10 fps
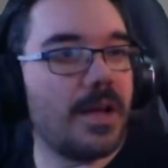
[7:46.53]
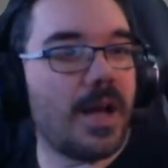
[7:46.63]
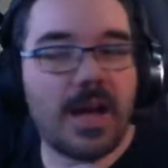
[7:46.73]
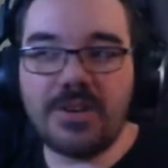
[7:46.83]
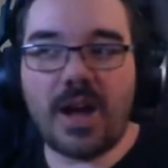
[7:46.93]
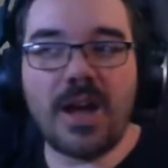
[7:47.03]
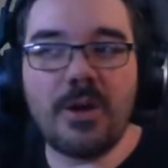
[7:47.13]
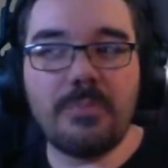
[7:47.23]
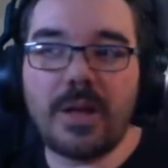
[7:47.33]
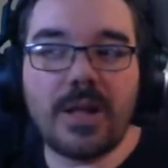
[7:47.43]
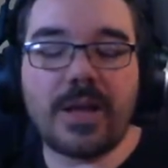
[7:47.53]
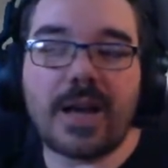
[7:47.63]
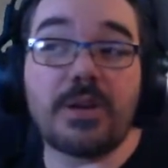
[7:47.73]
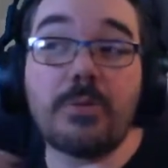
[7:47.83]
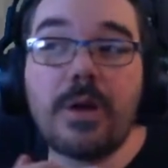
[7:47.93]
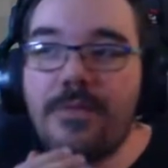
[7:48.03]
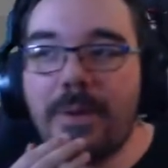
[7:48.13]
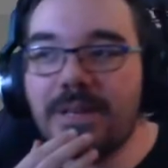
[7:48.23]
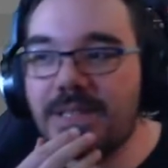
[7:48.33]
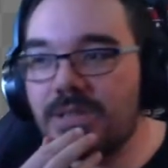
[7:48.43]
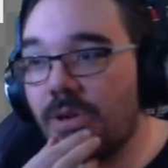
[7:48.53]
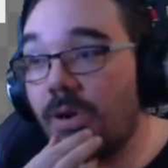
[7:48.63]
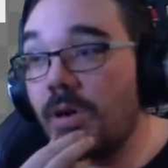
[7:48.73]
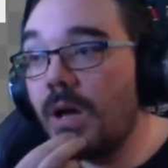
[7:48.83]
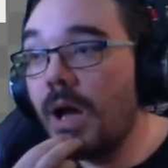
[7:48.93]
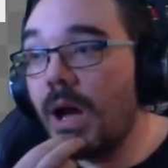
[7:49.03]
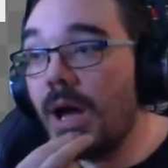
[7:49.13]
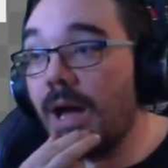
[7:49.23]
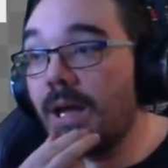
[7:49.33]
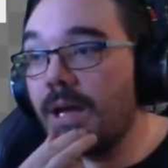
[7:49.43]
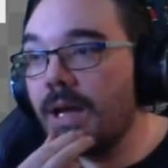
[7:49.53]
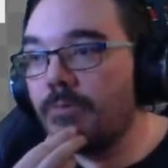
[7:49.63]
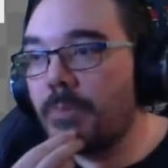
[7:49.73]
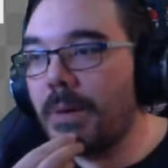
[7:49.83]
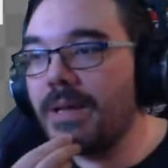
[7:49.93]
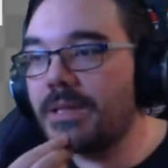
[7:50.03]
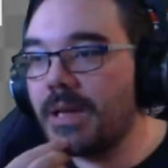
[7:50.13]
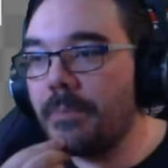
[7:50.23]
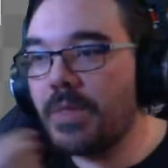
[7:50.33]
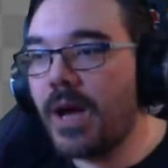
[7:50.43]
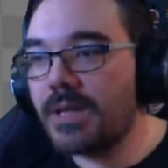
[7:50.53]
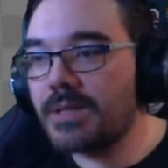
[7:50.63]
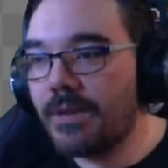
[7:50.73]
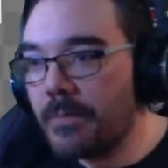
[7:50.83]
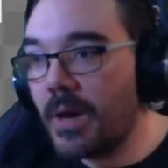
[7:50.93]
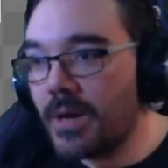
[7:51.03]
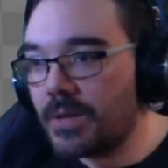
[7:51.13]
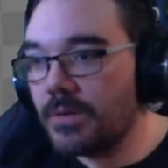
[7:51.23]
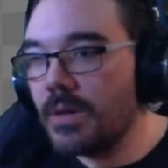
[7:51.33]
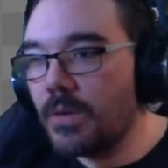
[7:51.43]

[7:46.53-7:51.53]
And I hope, like, I don't know if that makes sense or not. But the hearts have a burden.